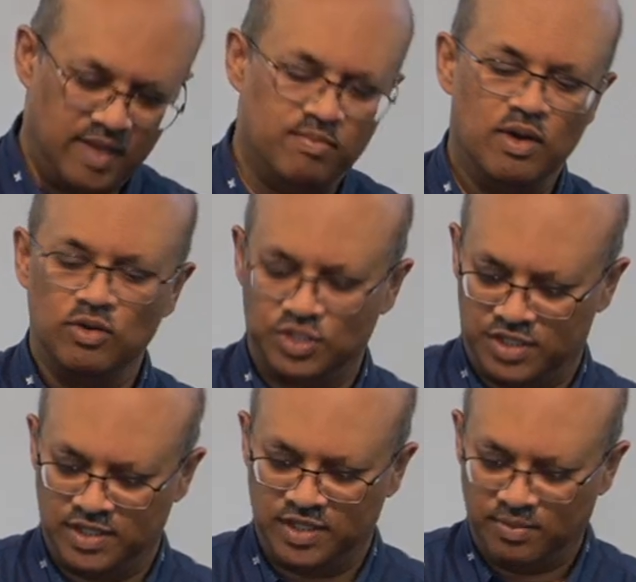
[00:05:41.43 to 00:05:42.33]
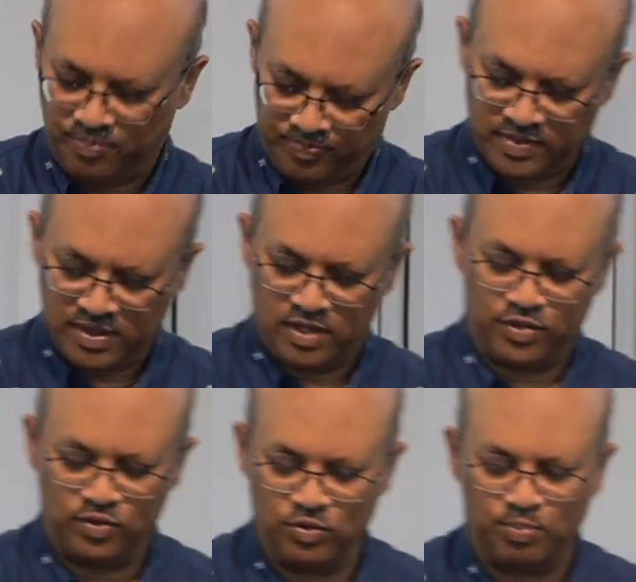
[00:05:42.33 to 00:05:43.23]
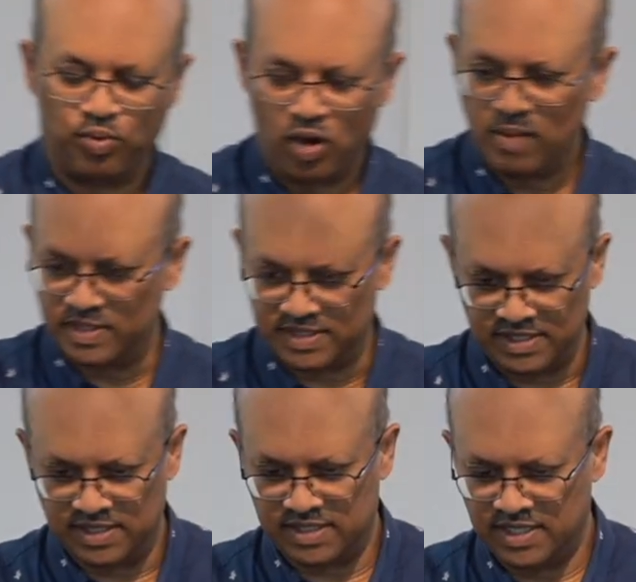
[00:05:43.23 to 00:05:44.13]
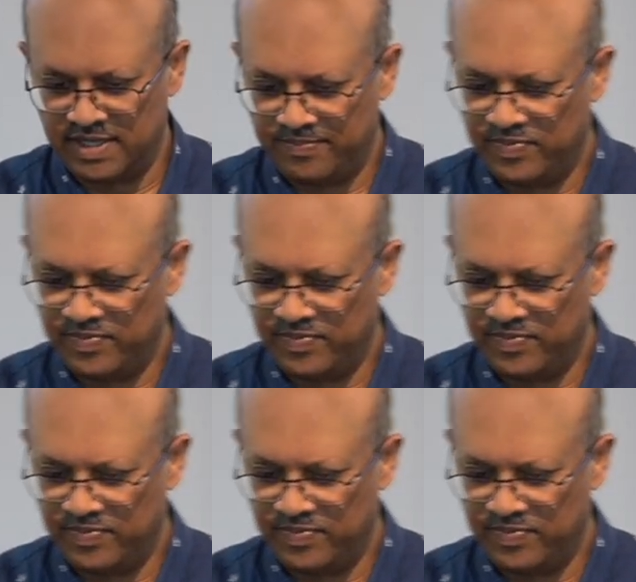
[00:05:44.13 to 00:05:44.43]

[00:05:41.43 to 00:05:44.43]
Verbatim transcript: in motion through promises,